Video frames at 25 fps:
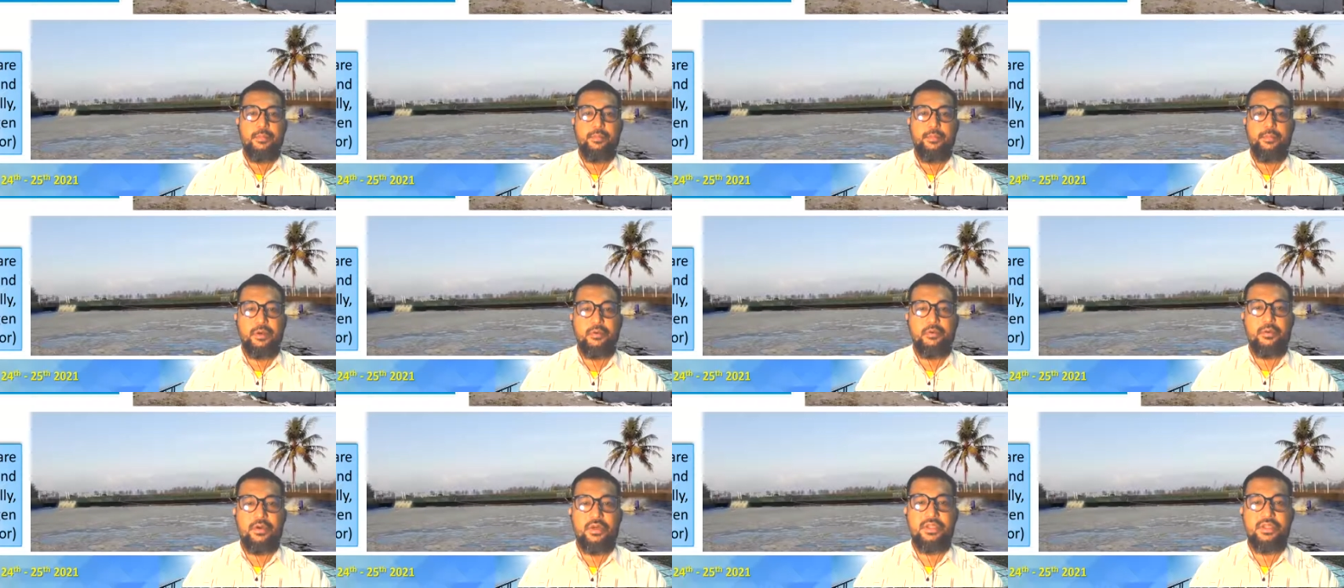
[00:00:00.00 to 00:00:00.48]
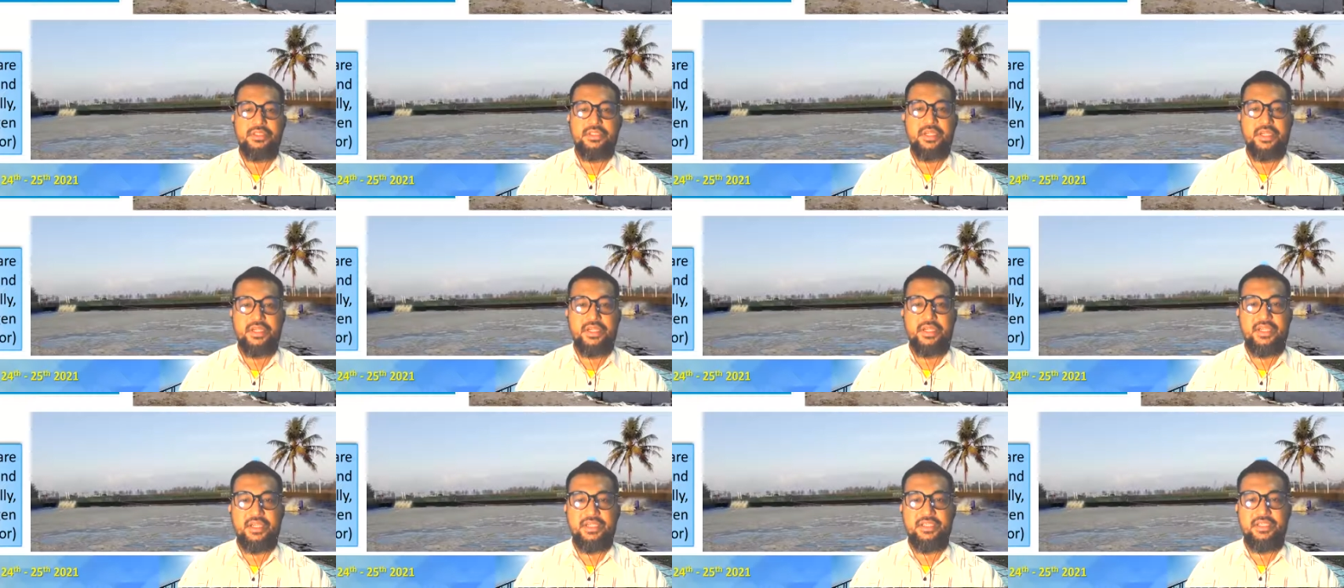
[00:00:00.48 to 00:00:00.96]
Purworejo
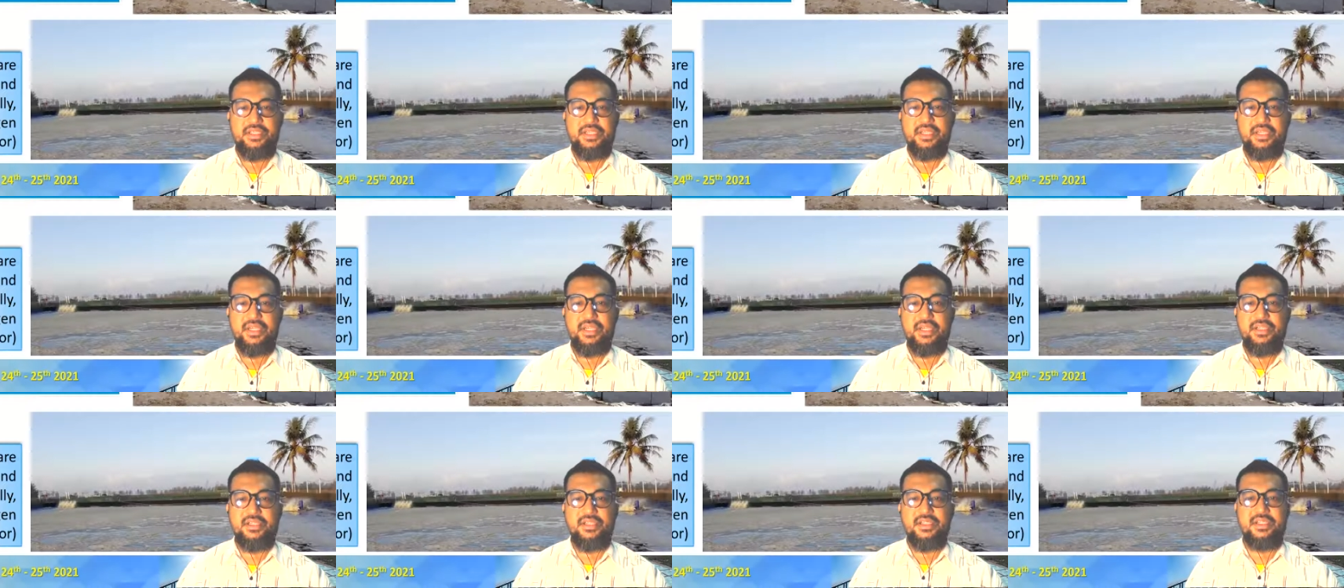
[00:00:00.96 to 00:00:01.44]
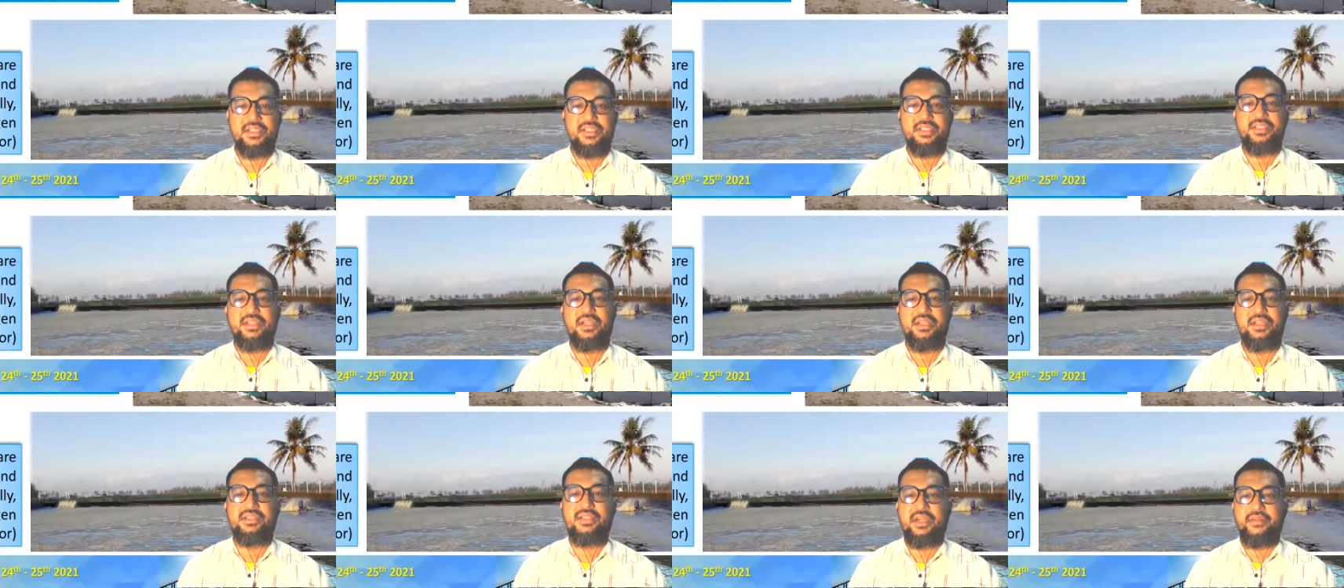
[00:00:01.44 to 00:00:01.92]
Regency in
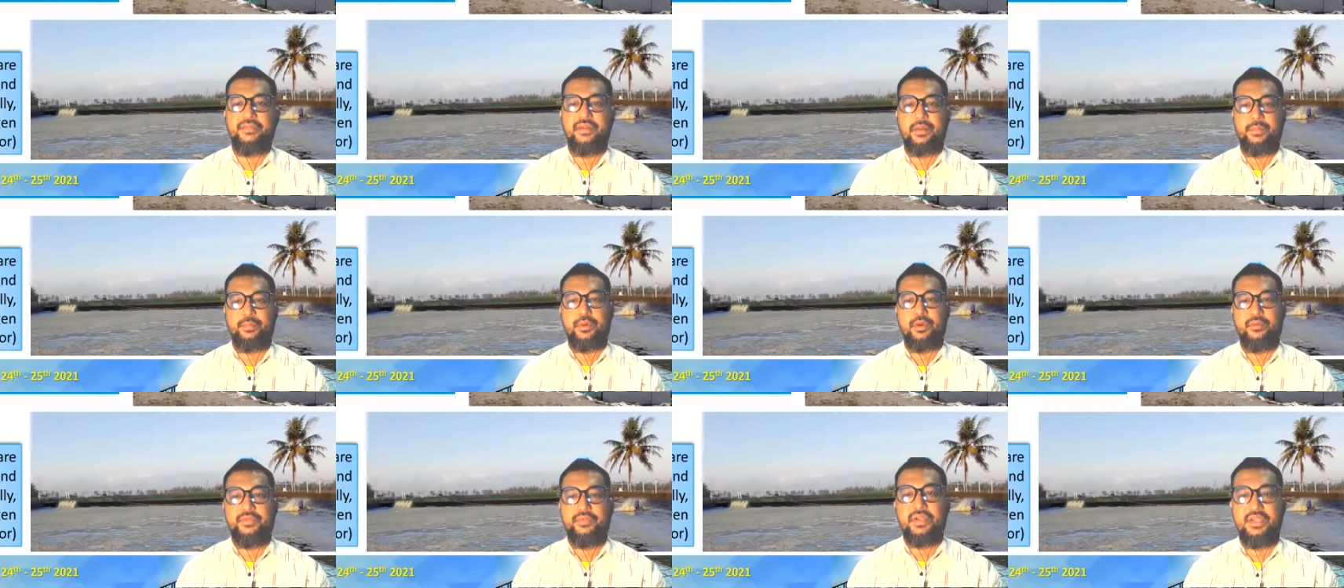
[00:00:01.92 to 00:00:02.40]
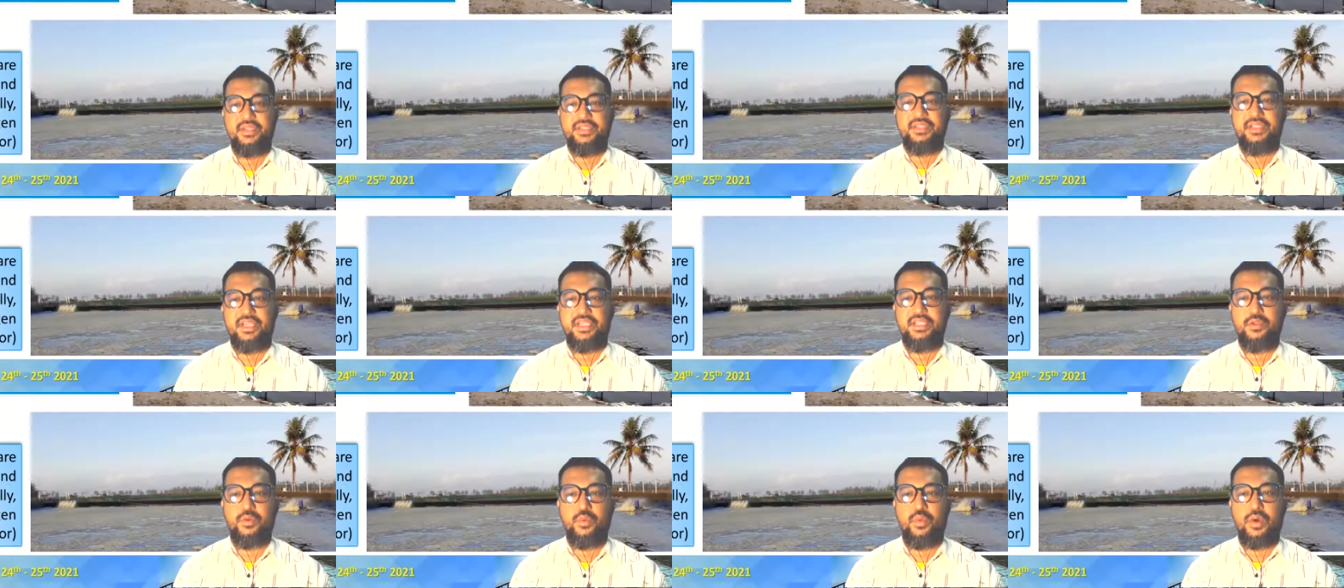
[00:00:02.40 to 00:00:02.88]
Central Java Province
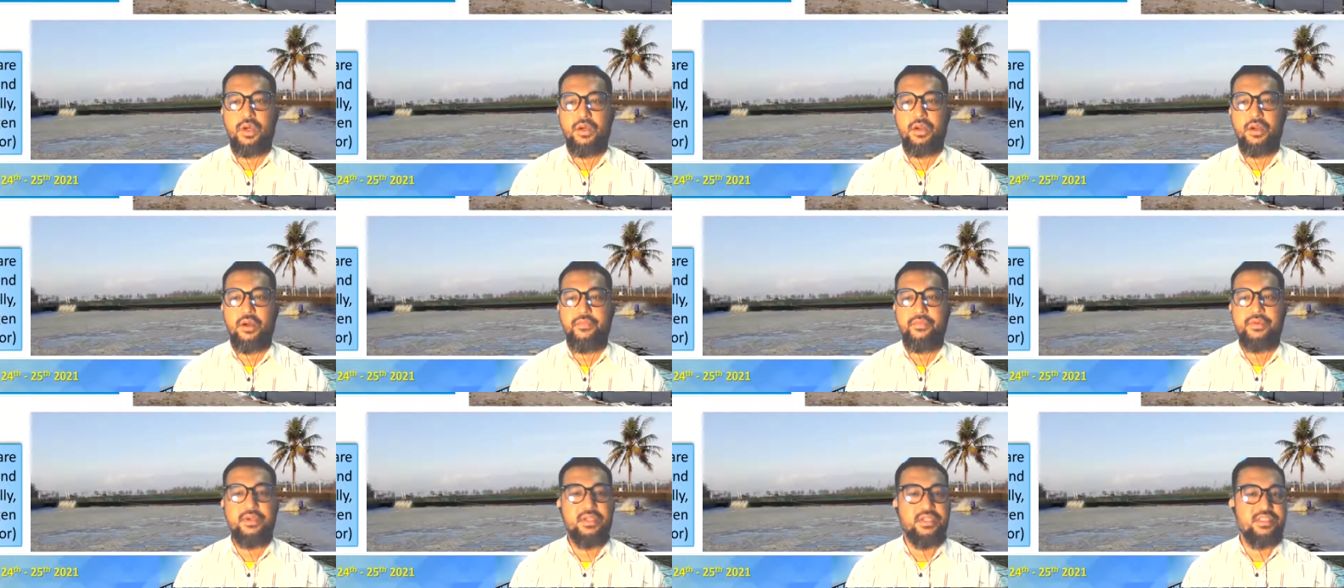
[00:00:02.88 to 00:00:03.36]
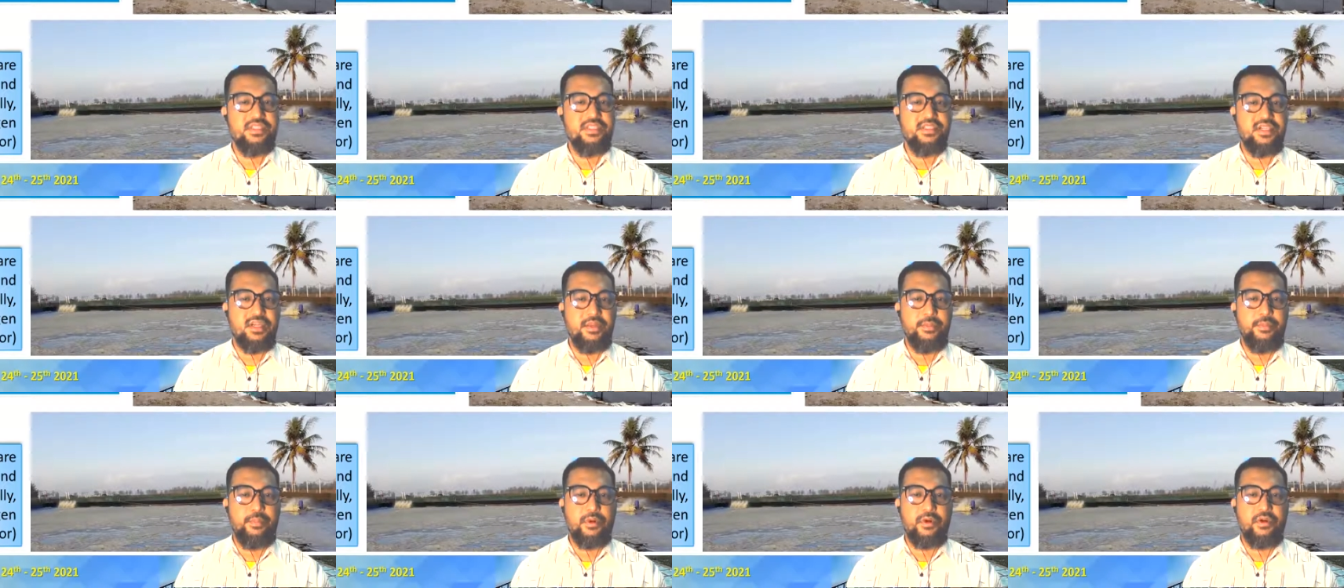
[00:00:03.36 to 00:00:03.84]
is one of the
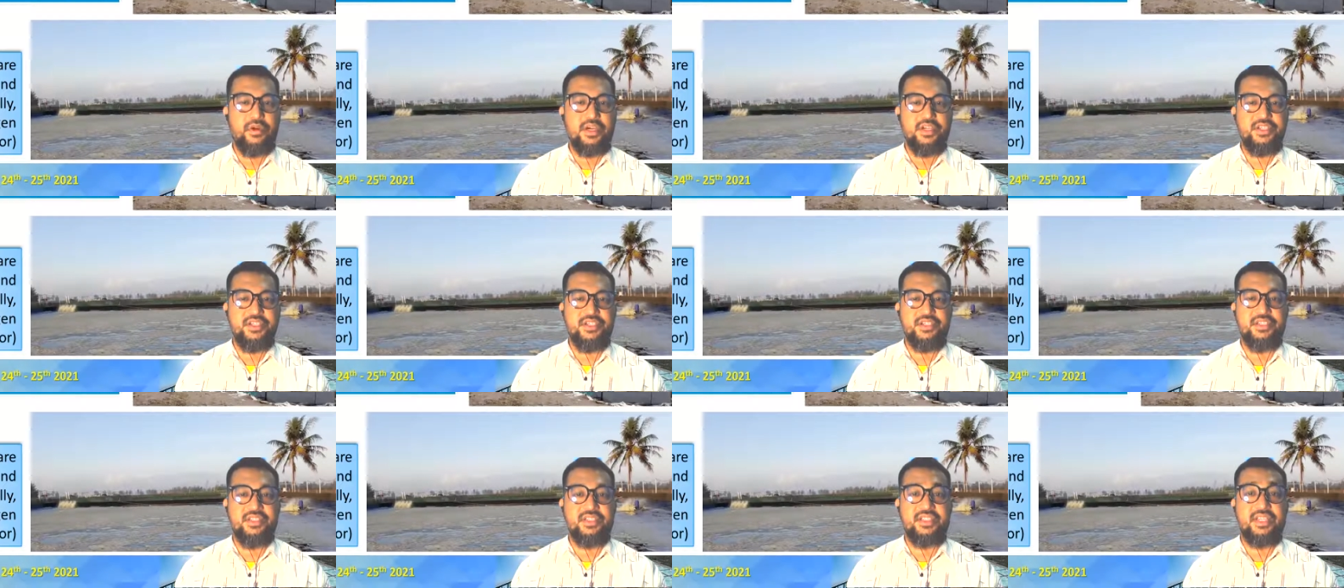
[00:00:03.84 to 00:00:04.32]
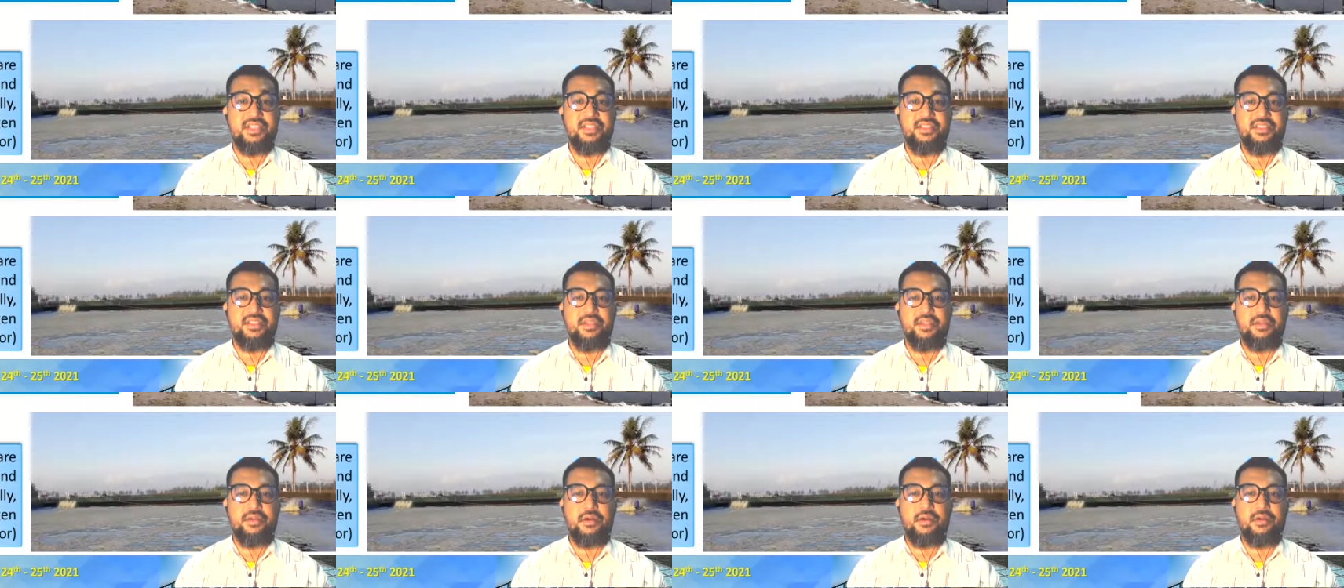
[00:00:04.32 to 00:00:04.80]
shrimp production
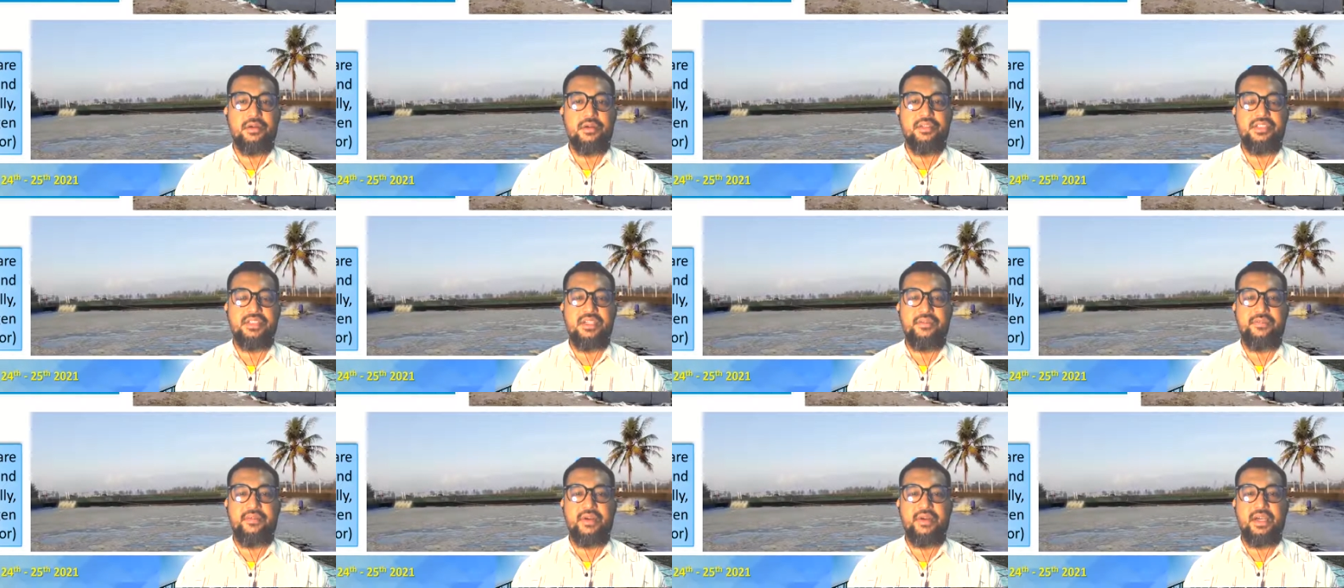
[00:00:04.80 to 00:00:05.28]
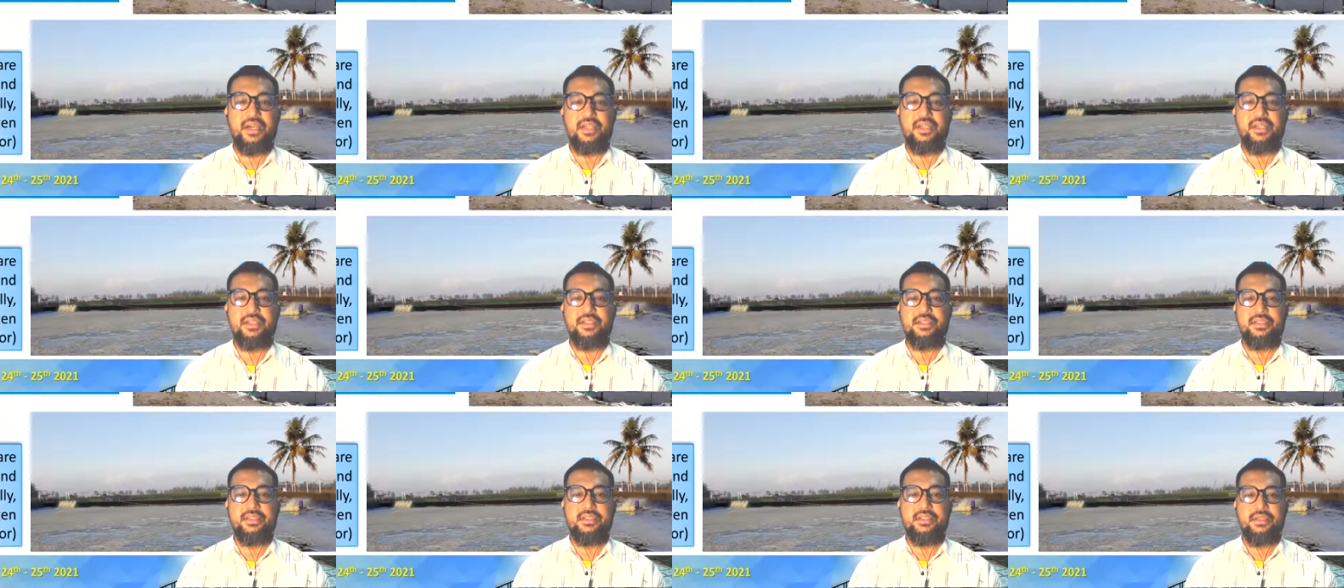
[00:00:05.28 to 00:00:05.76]
center on Java
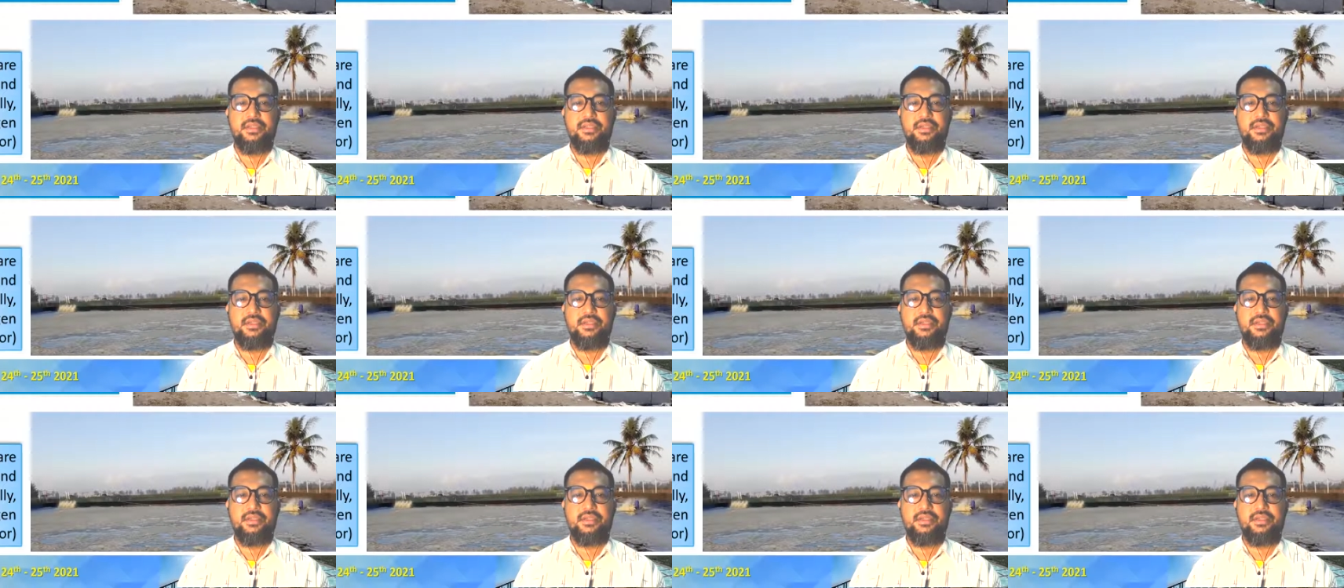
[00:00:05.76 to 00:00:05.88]
Island.